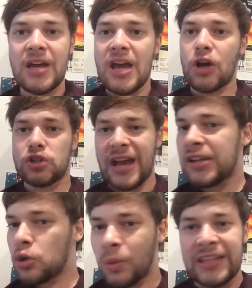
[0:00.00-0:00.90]
It could
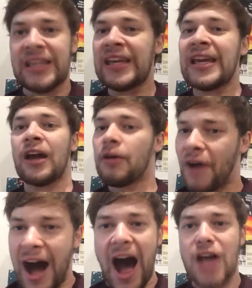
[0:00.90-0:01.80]
take you a year of
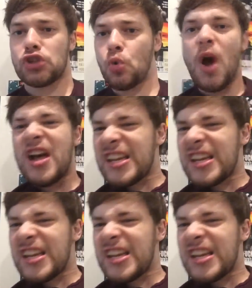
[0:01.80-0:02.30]
hustle,